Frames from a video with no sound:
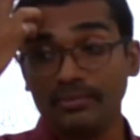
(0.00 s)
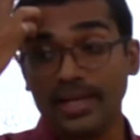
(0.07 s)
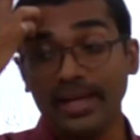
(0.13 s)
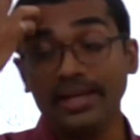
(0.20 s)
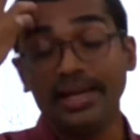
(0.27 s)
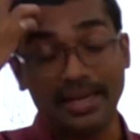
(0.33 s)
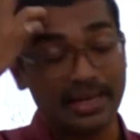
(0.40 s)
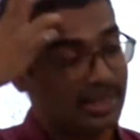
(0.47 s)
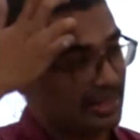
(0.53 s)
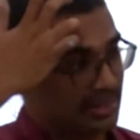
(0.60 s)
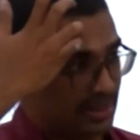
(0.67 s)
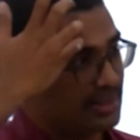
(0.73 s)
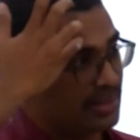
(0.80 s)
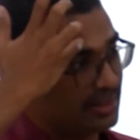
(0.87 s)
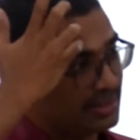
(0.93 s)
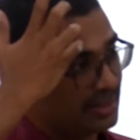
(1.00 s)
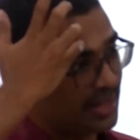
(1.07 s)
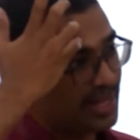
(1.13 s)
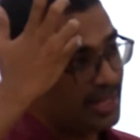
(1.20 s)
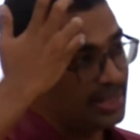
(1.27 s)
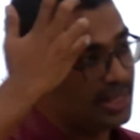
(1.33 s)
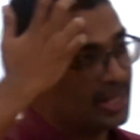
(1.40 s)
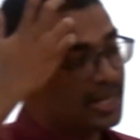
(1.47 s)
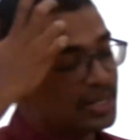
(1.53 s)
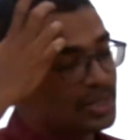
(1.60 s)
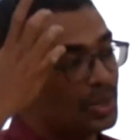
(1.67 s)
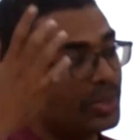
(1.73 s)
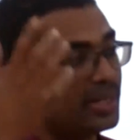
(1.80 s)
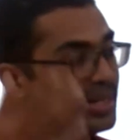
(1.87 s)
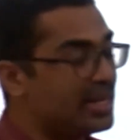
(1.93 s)
It increased, right?
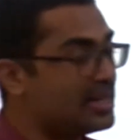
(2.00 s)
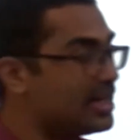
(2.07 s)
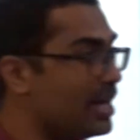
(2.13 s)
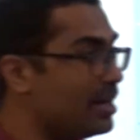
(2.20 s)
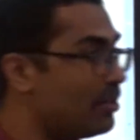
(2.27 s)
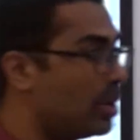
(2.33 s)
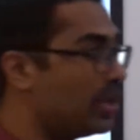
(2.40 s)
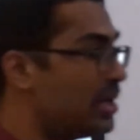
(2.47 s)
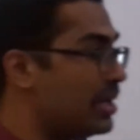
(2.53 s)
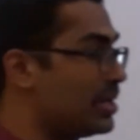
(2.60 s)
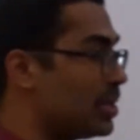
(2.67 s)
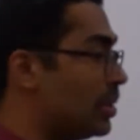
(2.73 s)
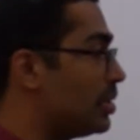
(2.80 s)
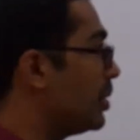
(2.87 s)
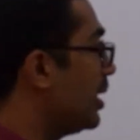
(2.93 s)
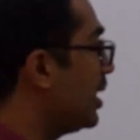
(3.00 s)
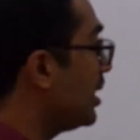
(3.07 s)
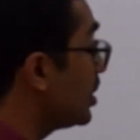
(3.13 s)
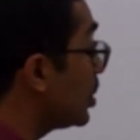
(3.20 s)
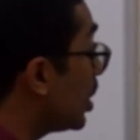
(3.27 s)
So the tensile modulus also increased.